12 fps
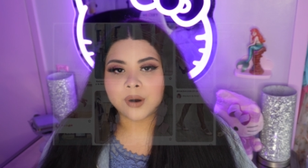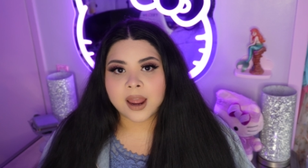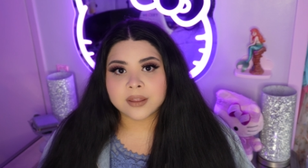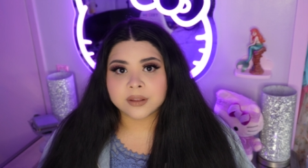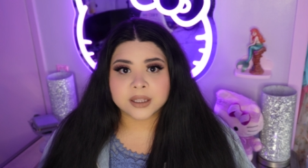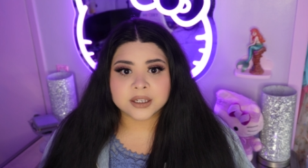or
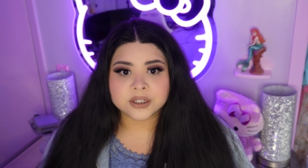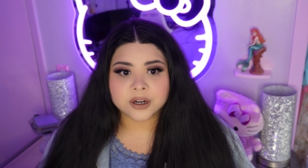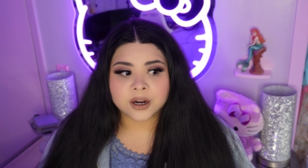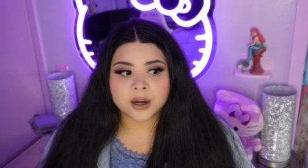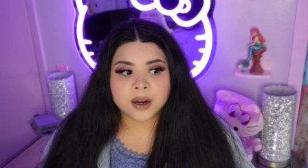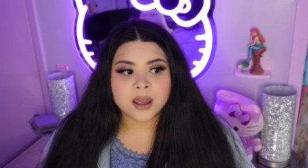
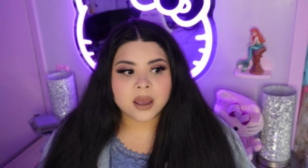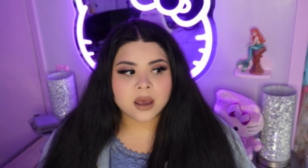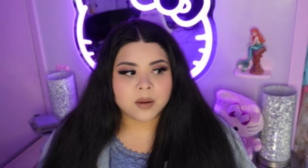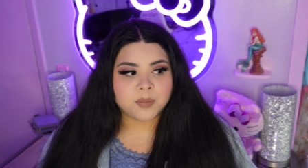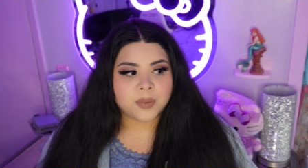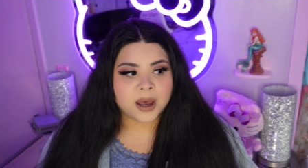athleisure,
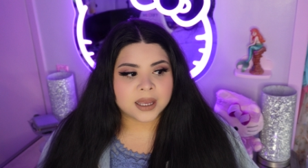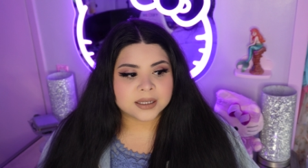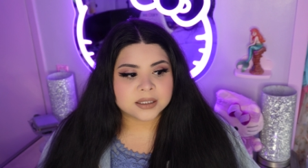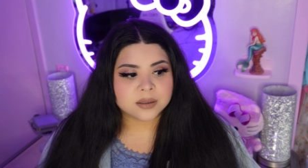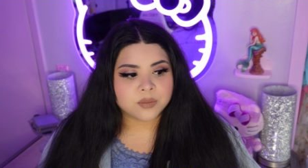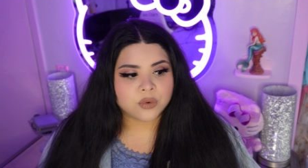
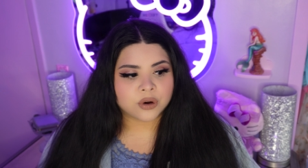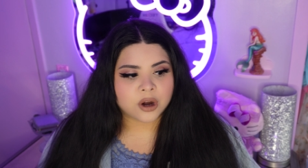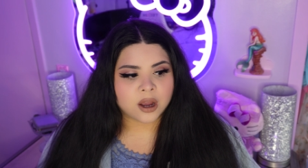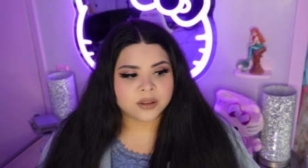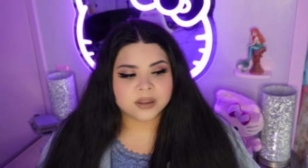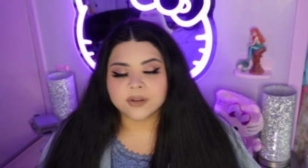but more
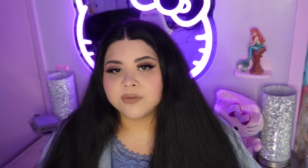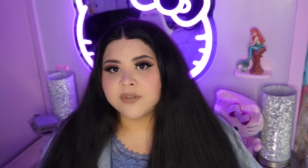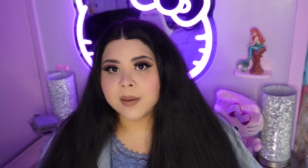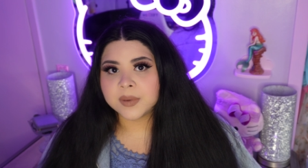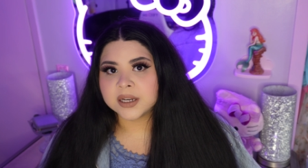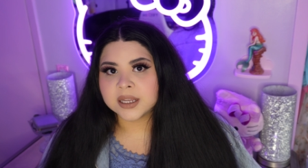on the
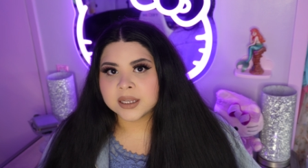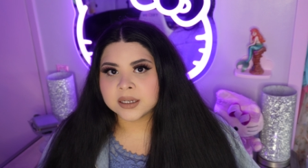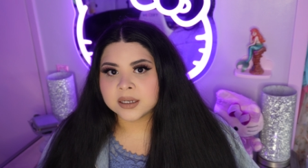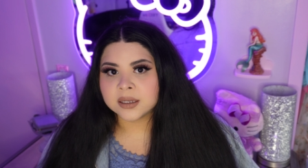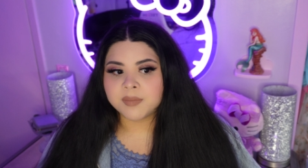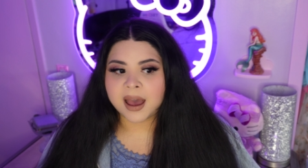
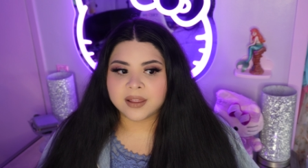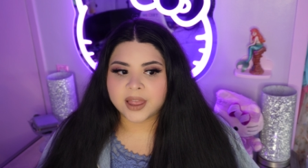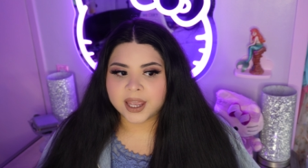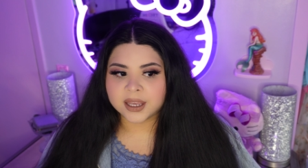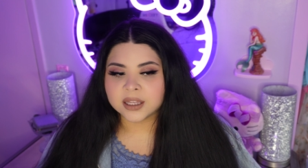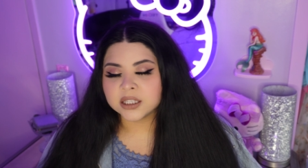feminine
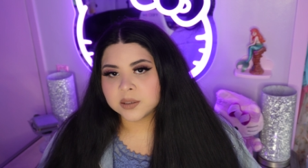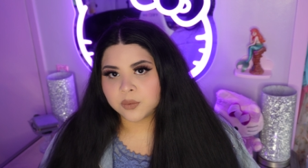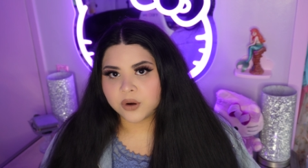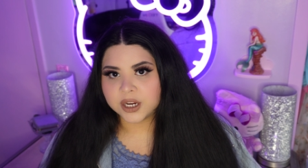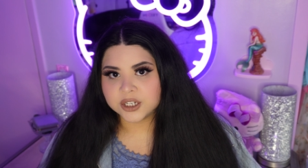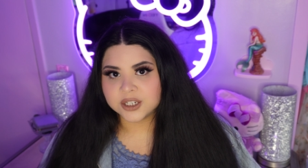ballet
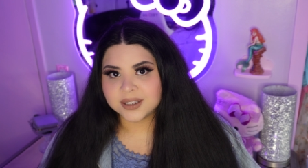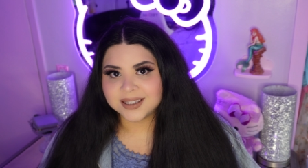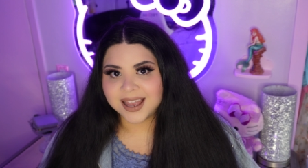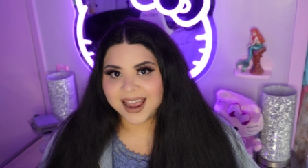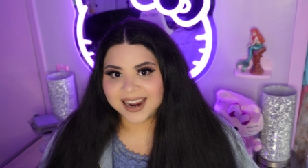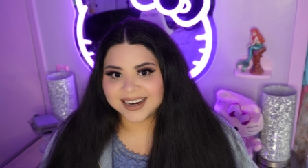inspiration
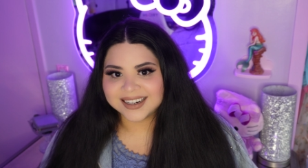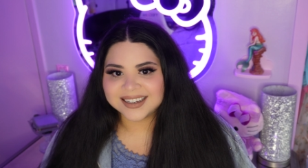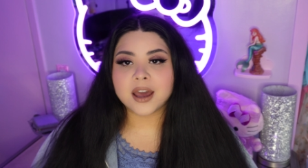side.